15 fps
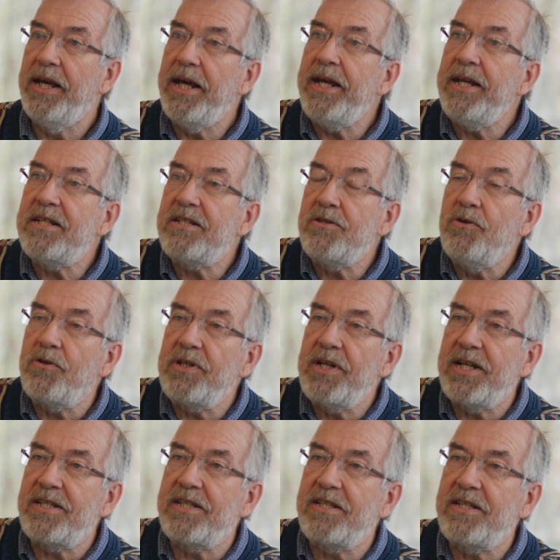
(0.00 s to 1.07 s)
It's not
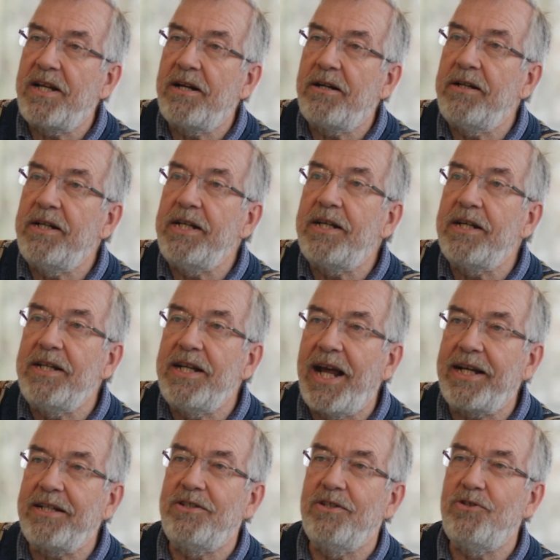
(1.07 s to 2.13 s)
necessarily
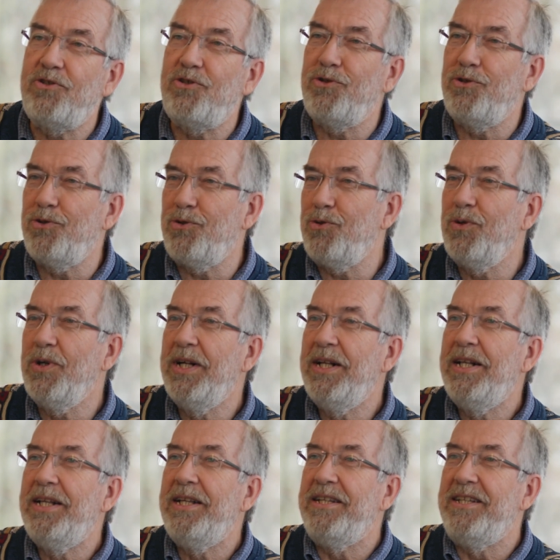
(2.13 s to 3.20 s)
connected to
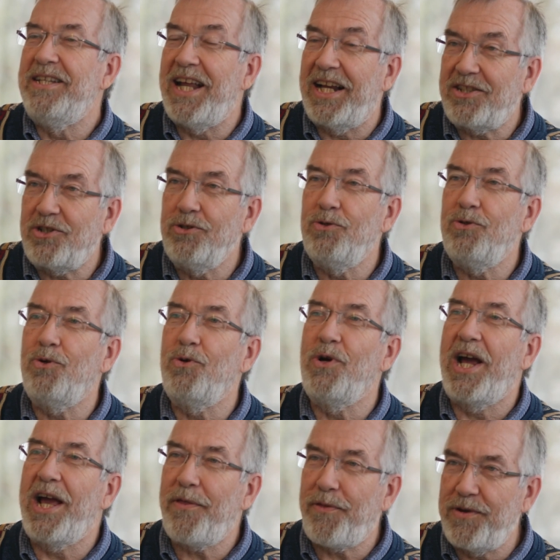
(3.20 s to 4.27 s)
national
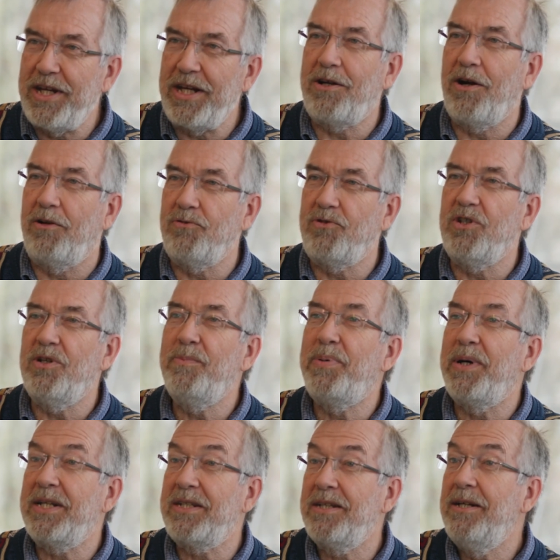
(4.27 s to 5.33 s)
or ethnic culture,
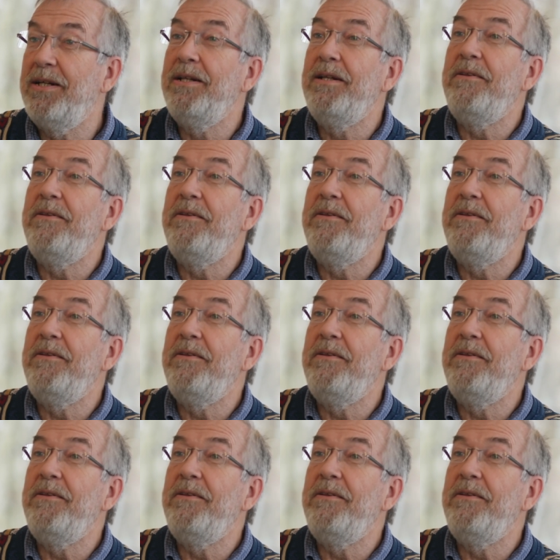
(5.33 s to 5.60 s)
but